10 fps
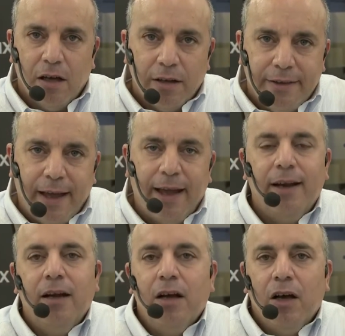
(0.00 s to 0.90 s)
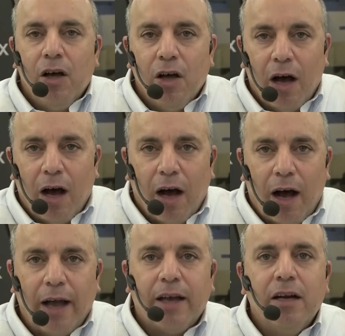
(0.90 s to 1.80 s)
then
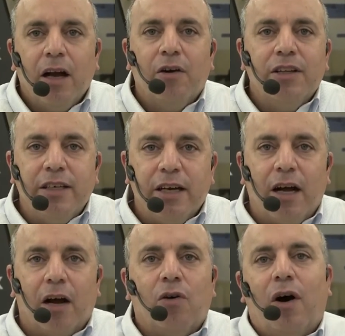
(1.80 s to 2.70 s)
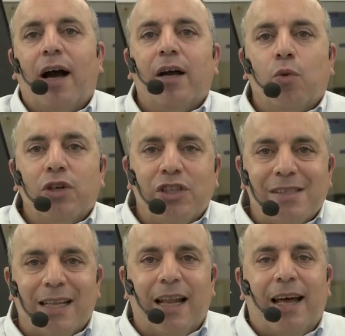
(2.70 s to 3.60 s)
I can guarantee an ROI which
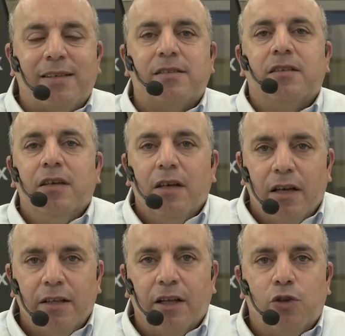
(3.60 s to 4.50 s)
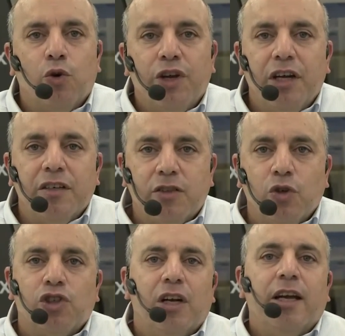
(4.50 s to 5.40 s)
is less than 2 years,
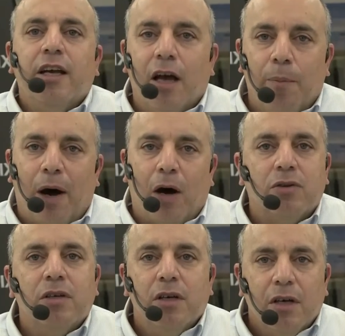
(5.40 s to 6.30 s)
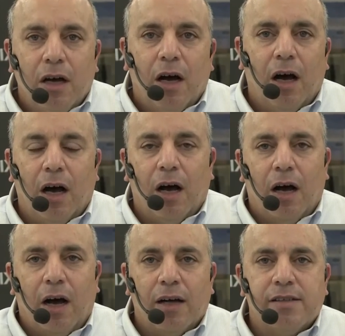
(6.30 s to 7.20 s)
usually about
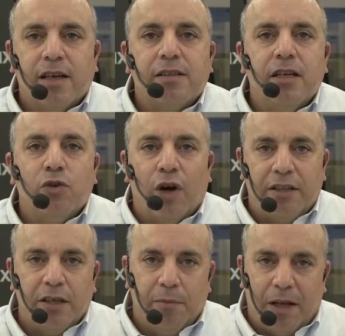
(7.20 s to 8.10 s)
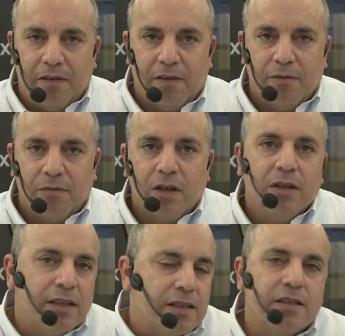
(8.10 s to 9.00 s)
16 to 18 months.
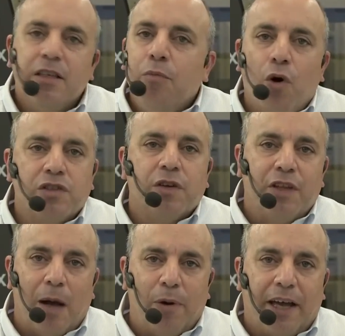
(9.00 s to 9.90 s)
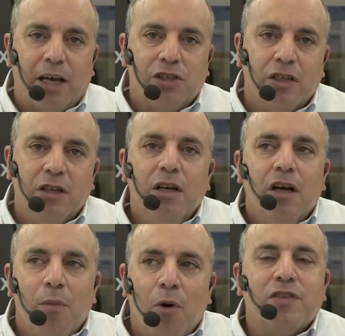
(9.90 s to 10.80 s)
This is in most of the application,
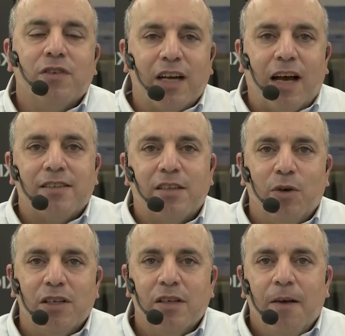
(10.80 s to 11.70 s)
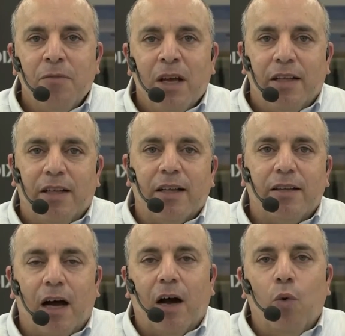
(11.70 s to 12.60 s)
most of the customers
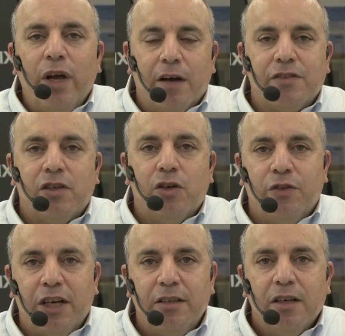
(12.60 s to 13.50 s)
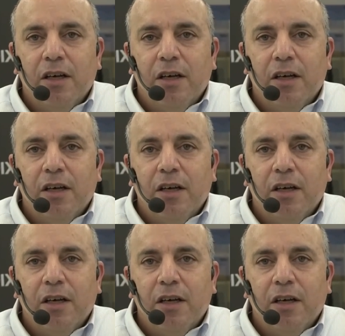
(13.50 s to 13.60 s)
that we have surveyed.